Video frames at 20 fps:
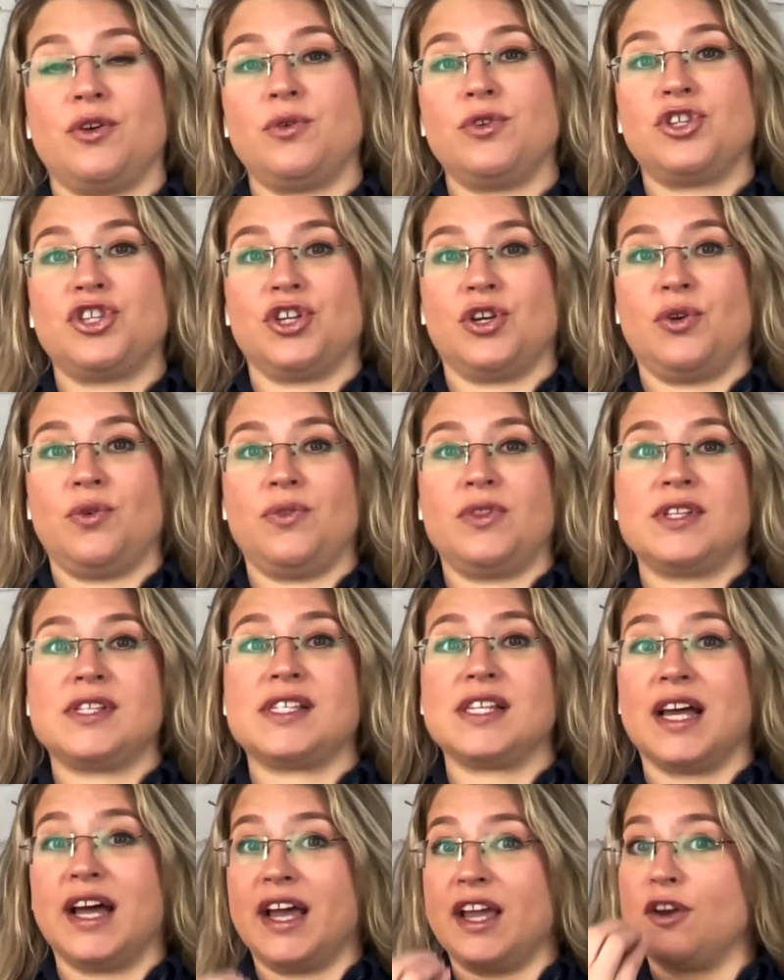show the
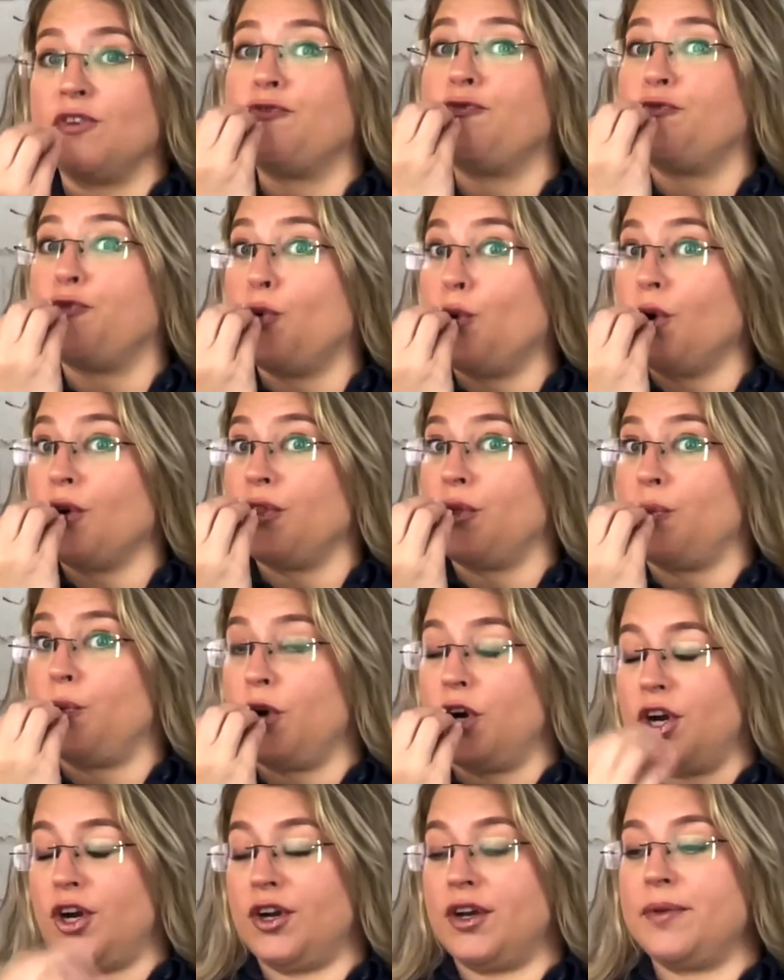sign for the
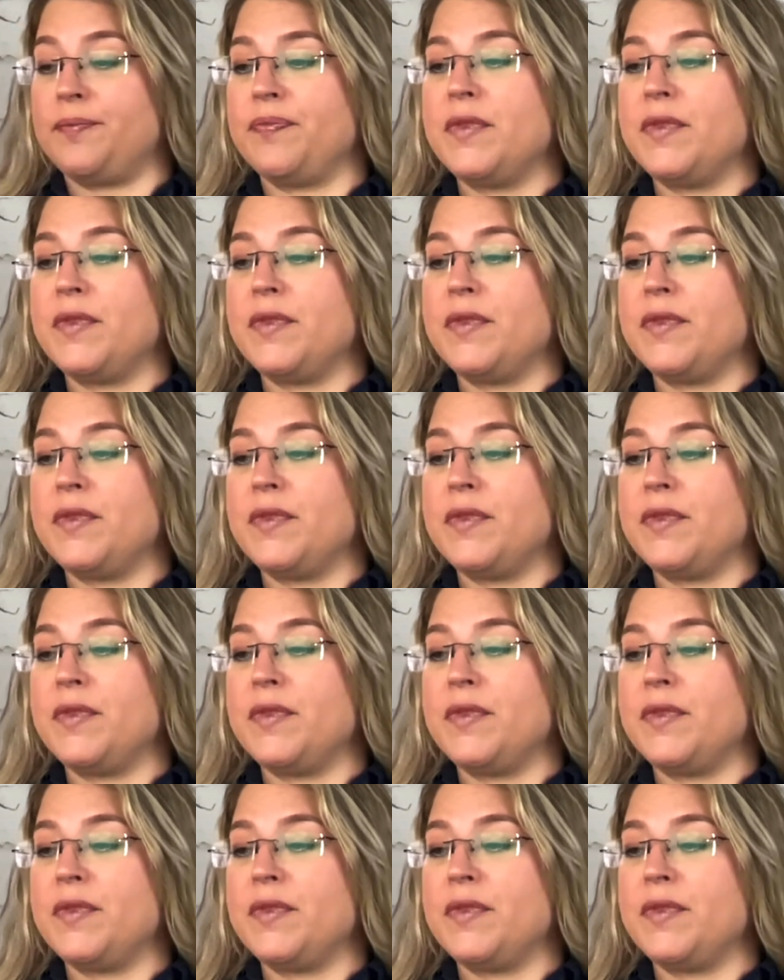word.